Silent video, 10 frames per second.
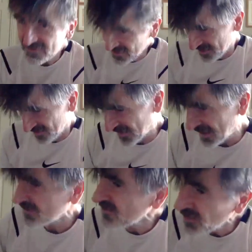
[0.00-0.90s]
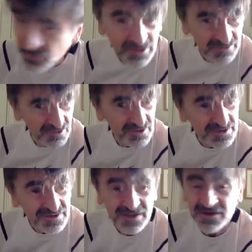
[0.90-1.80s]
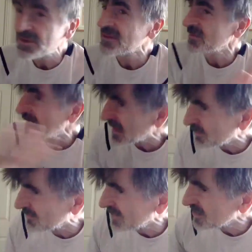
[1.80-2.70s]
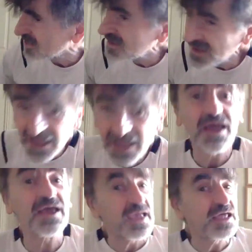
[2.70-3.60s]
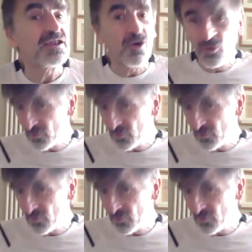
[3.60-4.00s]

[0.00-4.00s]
kind of that. I would bring us all into that. I mean, the medical profession, again, a whole